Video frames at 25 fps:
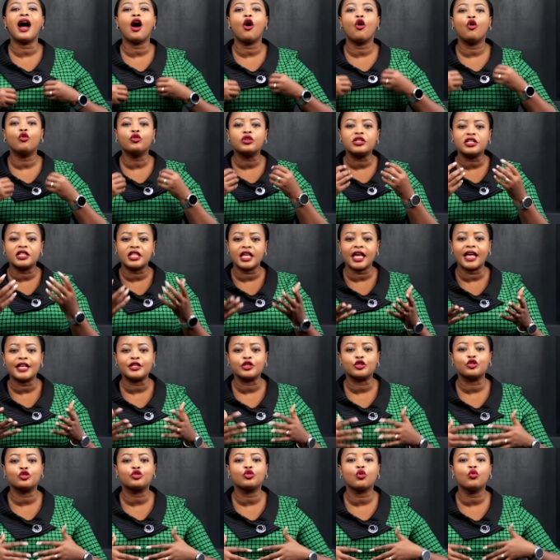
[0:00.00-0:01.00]
out there
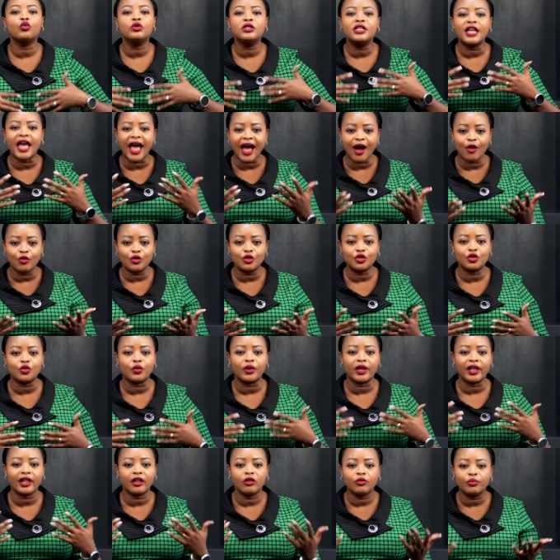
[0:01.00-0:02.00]
sold out to
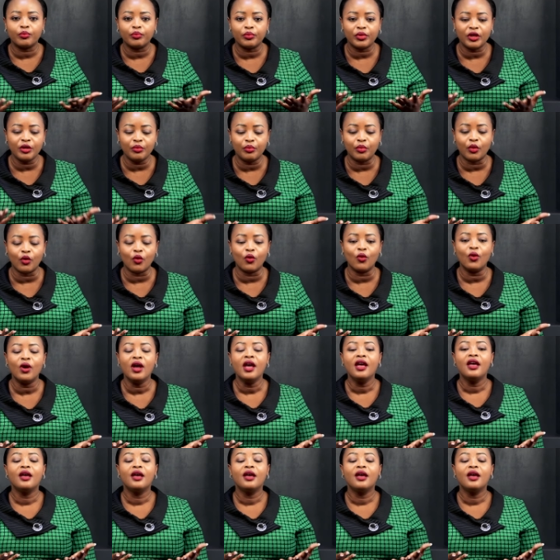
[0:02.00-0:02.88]
help people,